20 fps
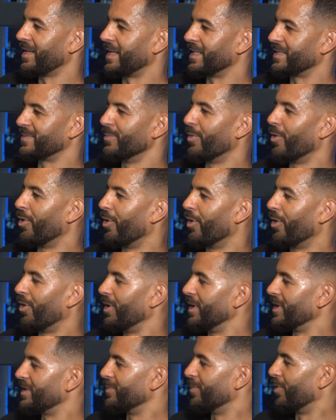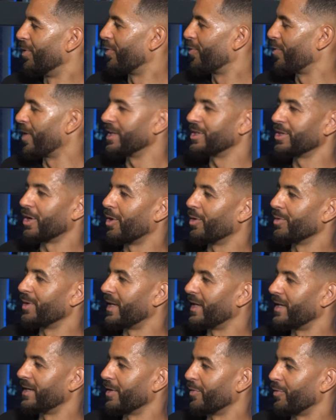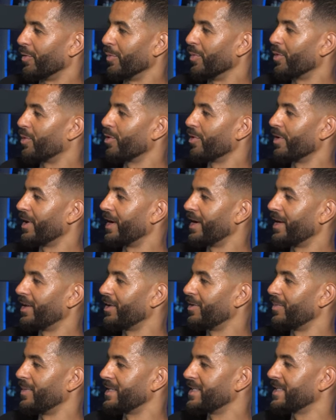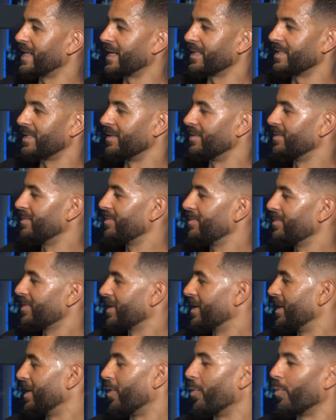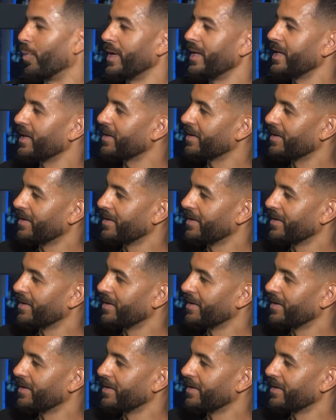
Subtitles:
It's more fragile than a football career. You can be sacked in, a week.